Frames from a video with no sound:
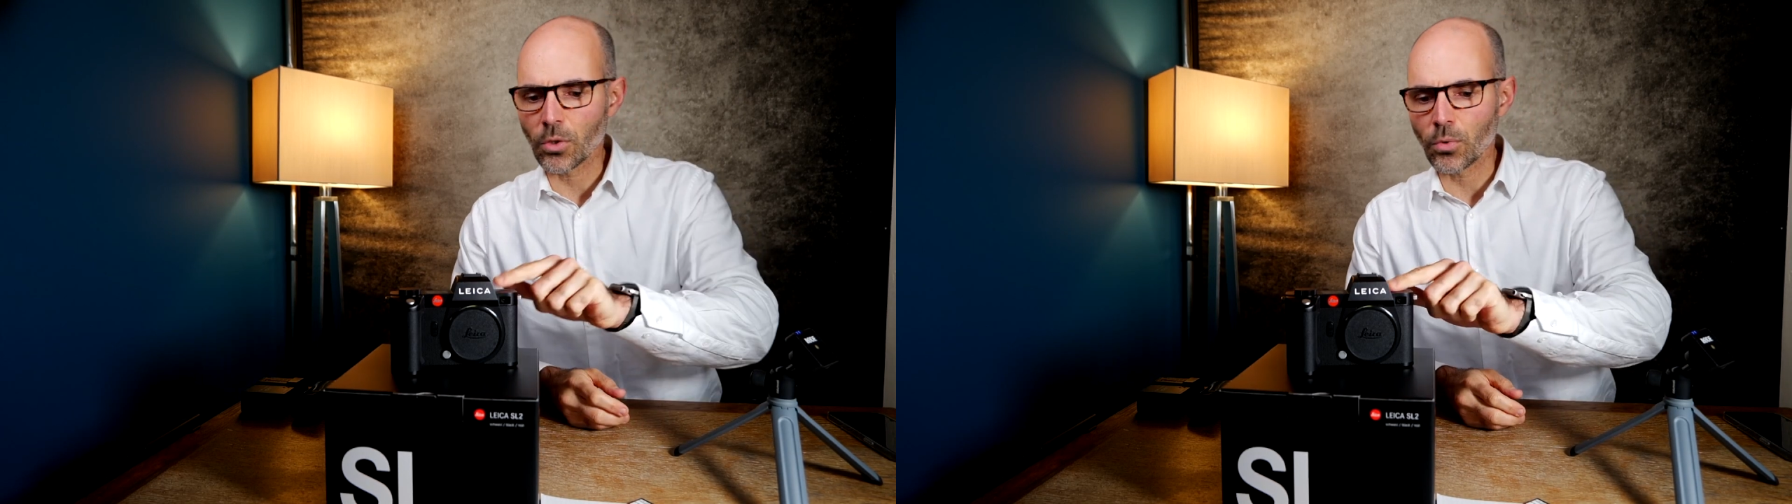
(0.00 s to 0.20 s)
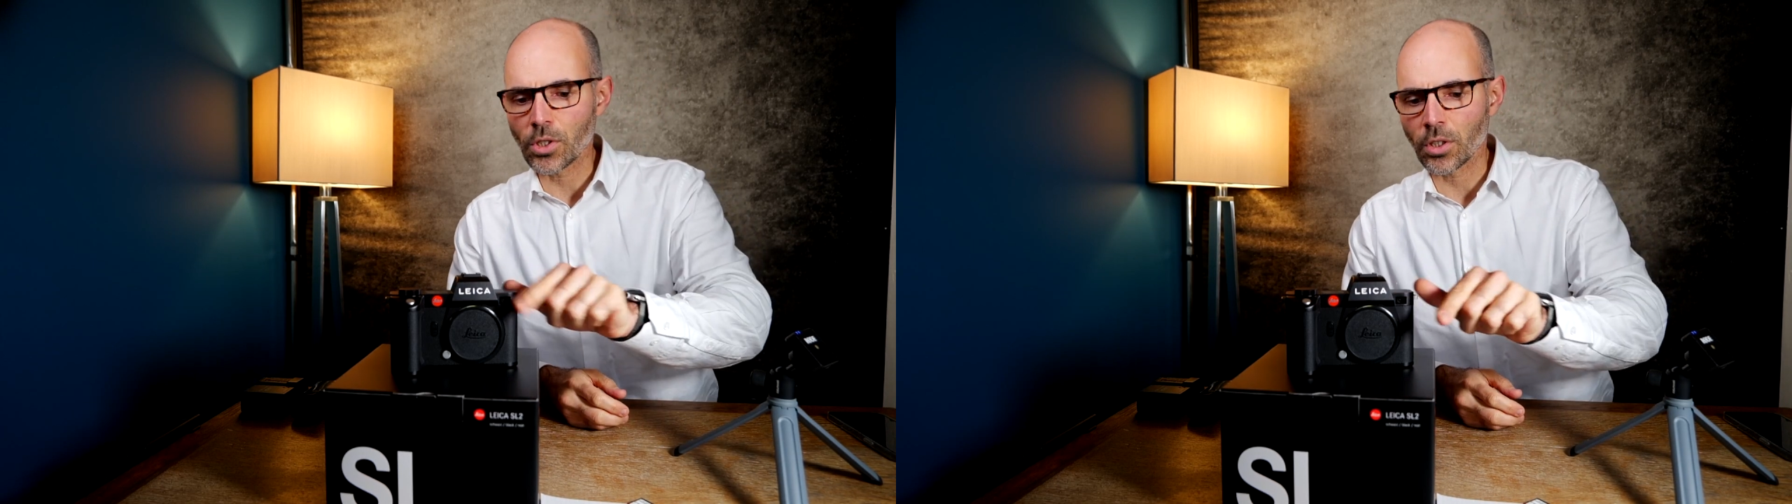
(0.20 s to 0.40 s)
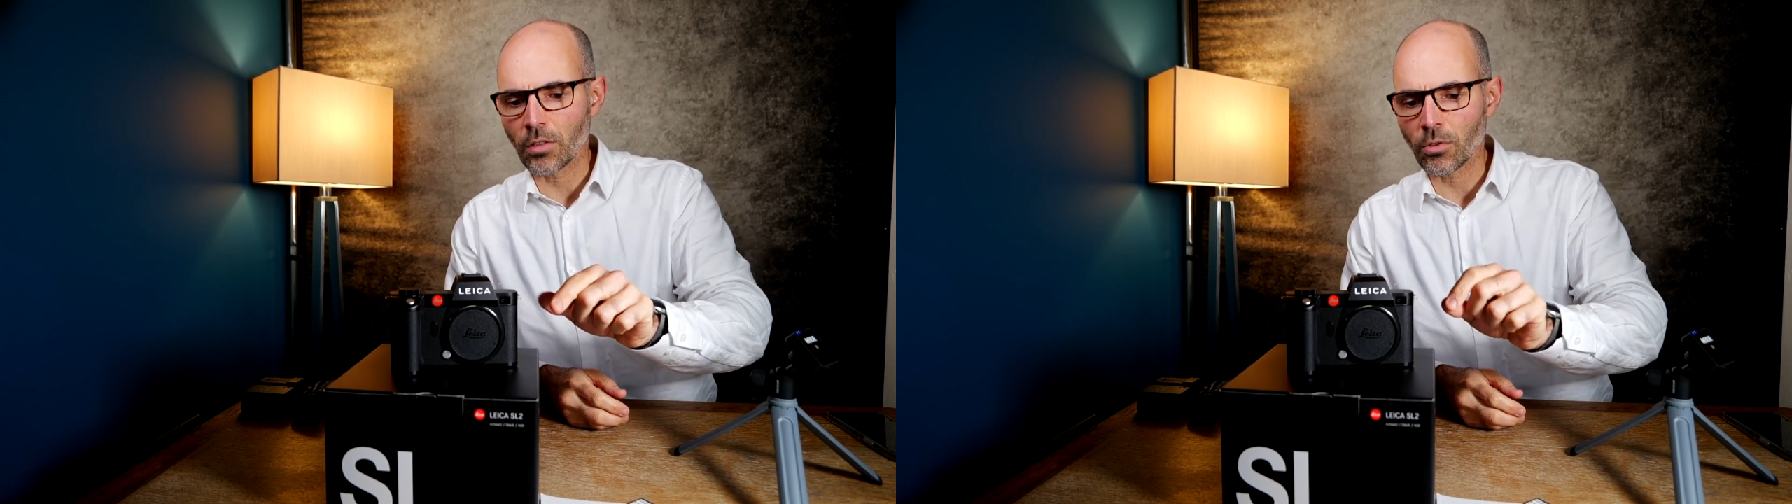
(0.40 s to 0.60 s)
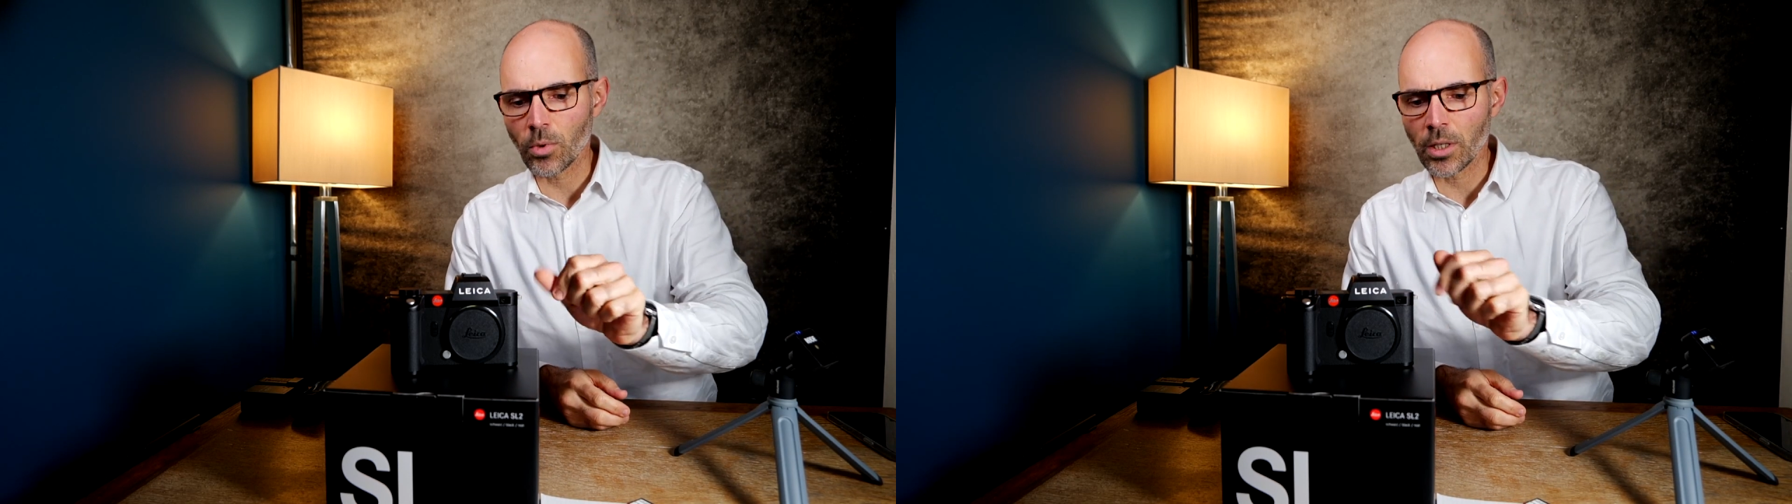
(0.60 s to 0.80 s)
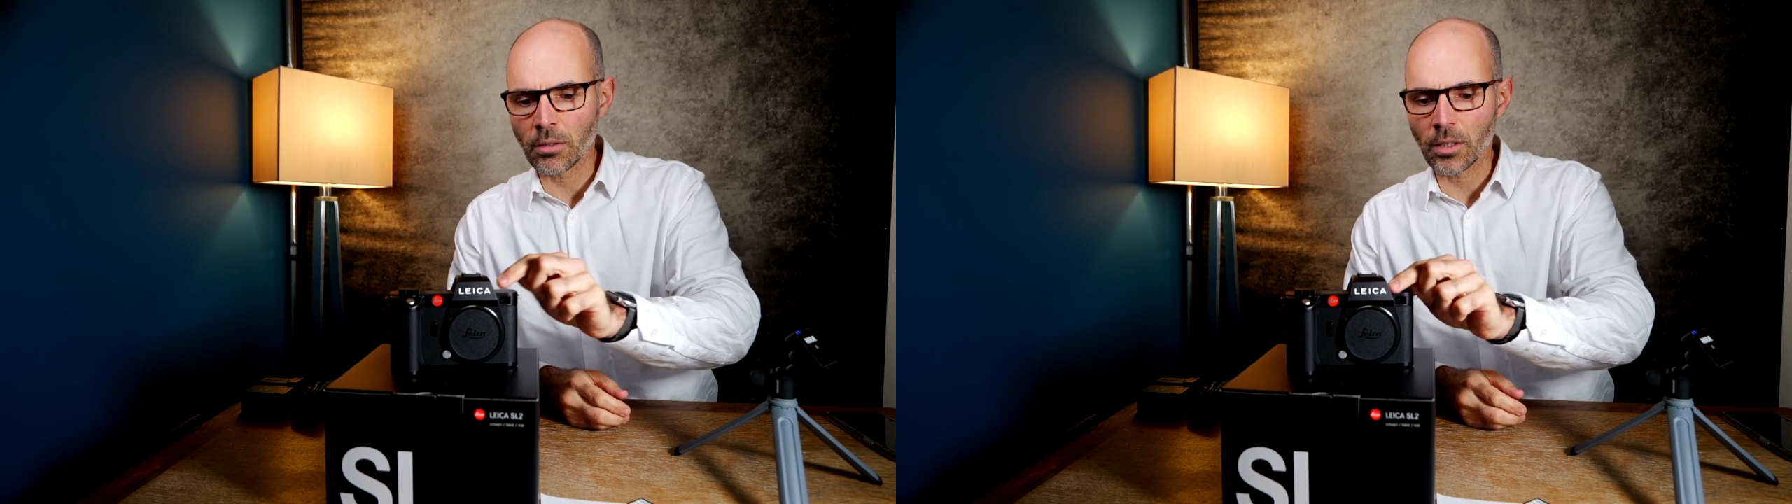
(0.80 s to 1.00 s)
reached another
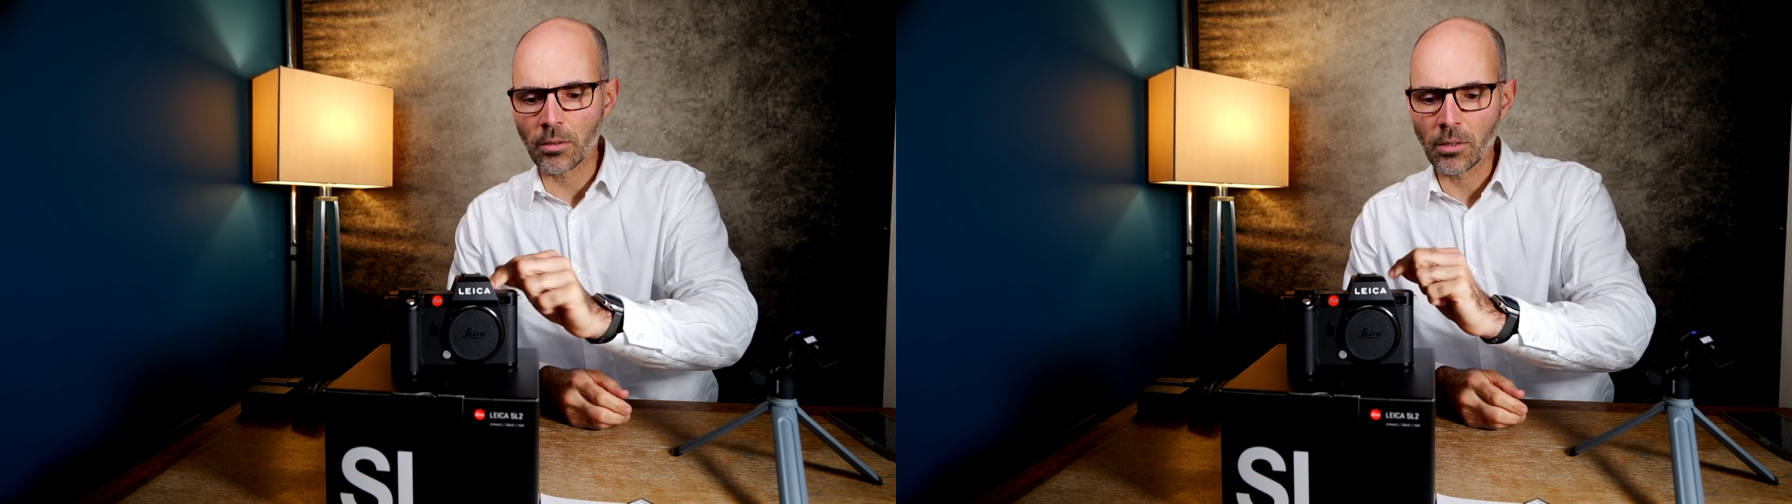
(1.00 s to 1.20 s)
one, and